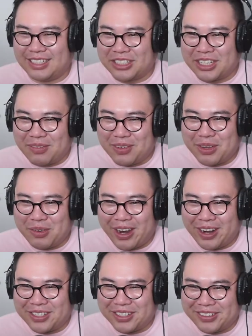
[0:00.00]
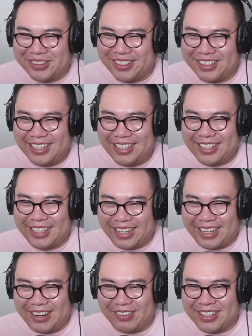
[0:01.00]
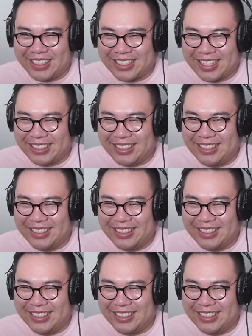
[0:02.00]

Does she have a new hairdo? I can't really tell.